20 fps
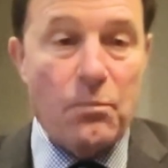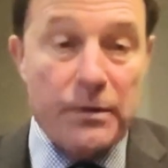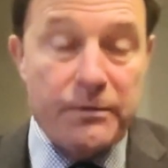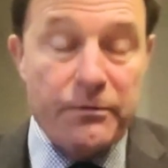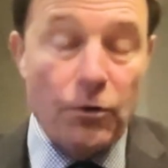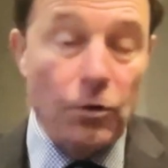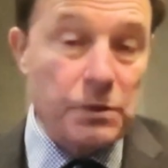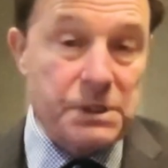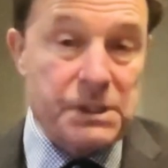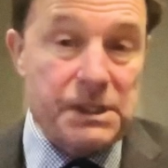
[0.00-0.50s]
We've
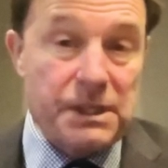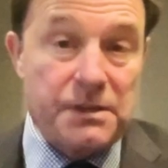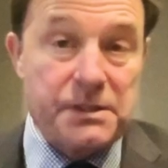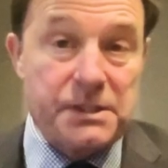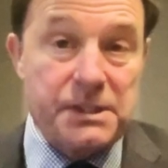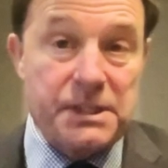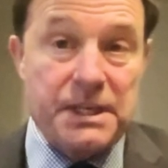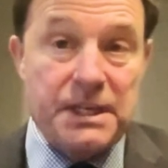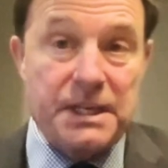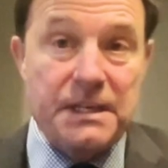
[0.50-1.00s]
also
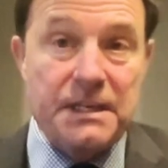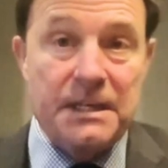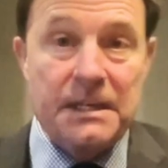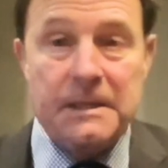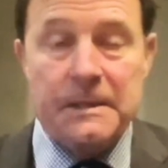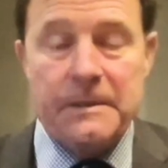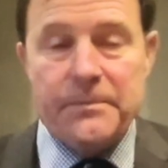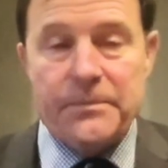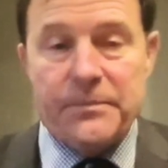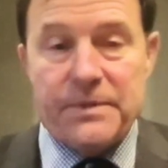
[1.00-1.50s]
seen
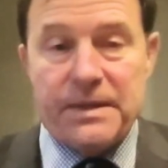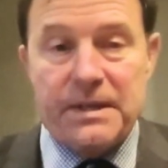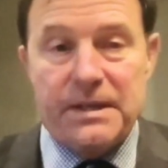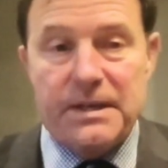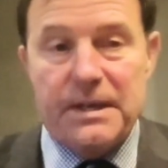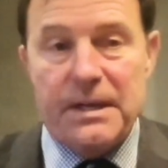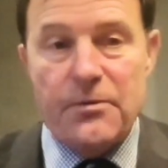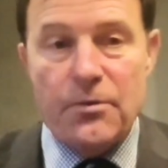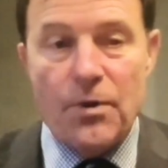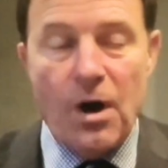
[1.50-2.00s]

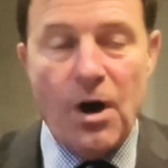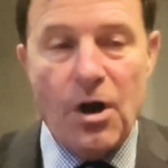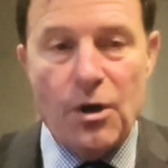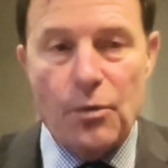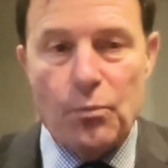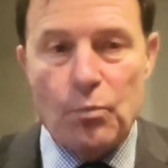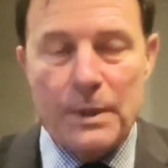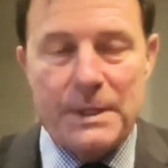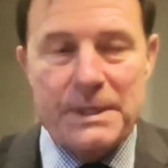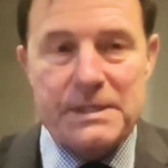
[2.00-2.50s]
that
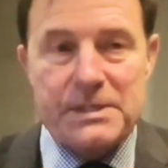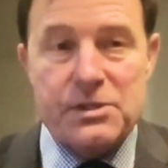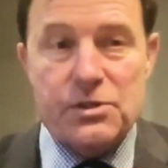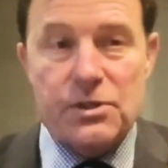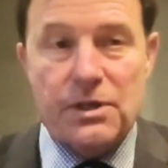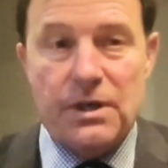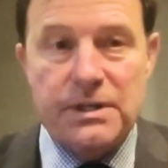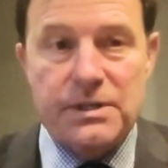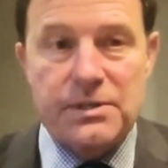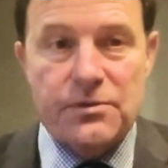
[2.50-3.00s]
Iran, when it's
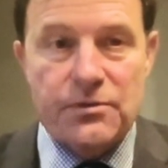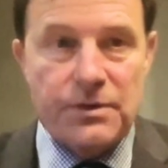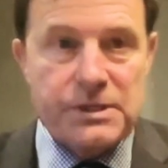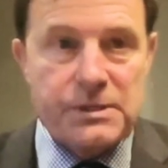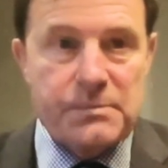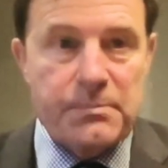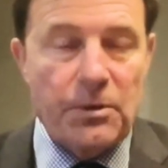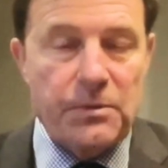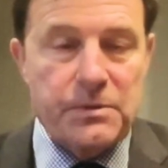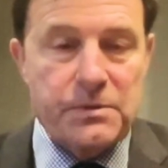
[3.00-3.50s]
trying to
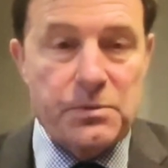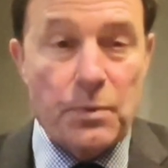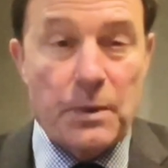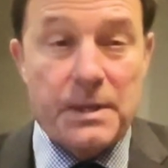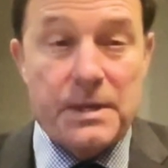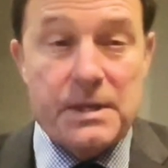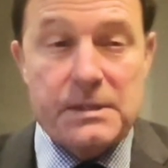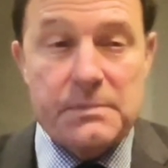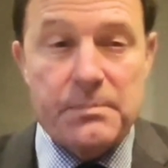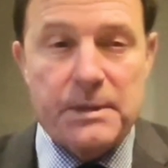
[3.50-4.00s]
respond with
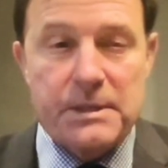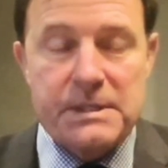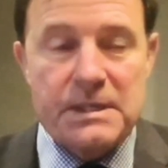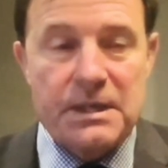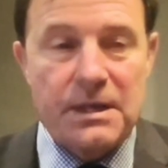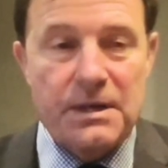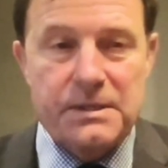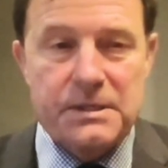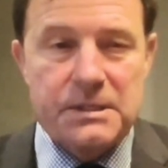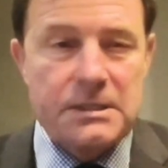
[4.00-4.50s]
its
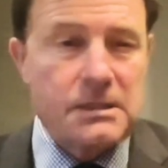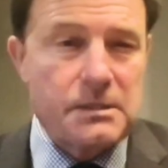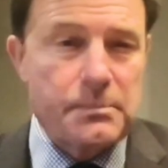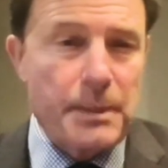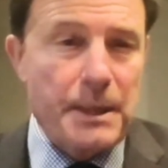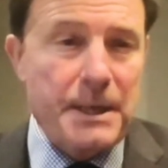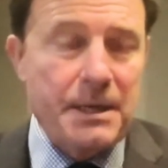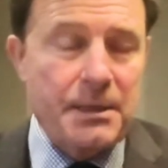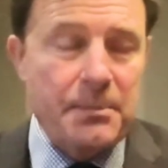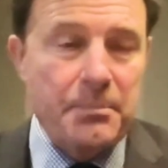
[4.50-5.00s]
missiles, has
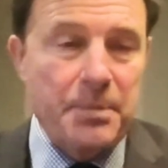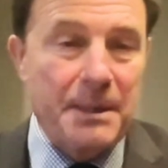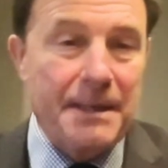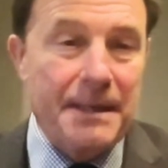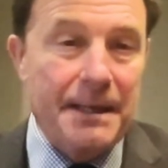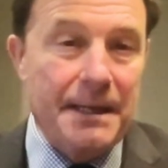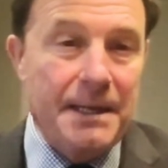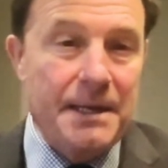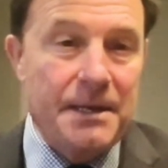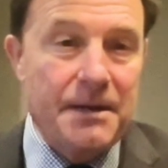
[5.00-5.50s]
been
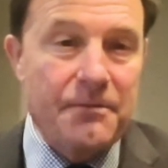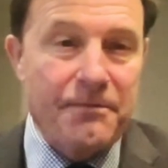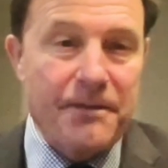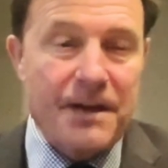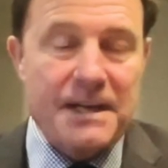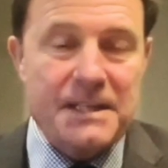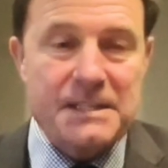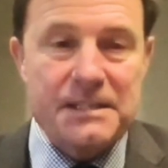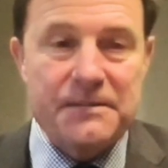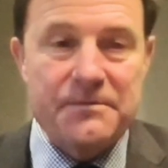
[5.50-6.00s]
completely
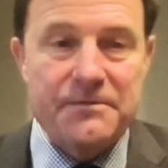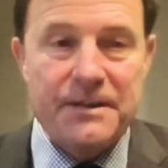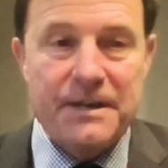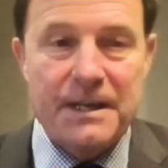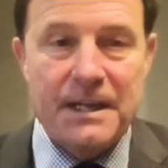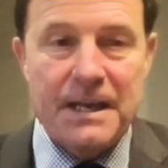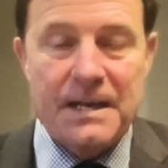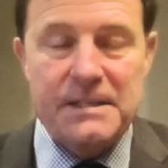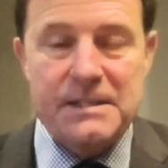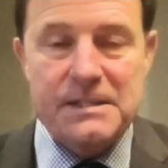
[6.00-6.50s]
ineffective
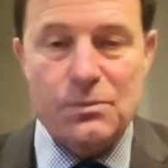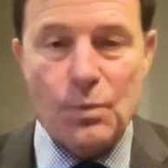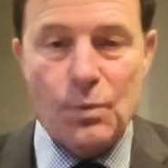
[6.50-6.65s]
against